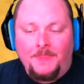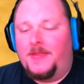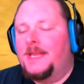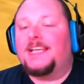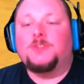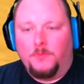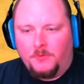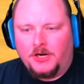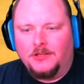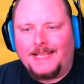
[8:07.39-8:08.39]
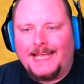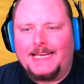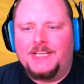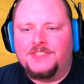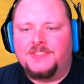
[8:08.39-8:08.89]
the next one we're going to look at
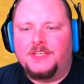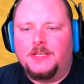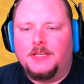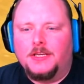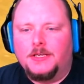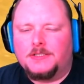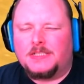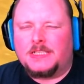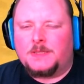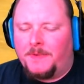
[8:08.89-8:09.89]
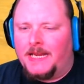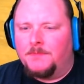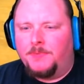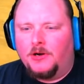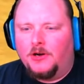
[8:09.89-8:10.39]
is the
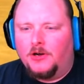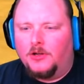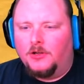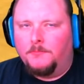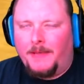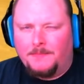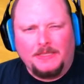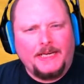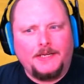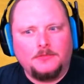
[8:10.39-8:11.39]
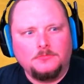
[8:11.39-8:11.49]
Speedball Beyblade.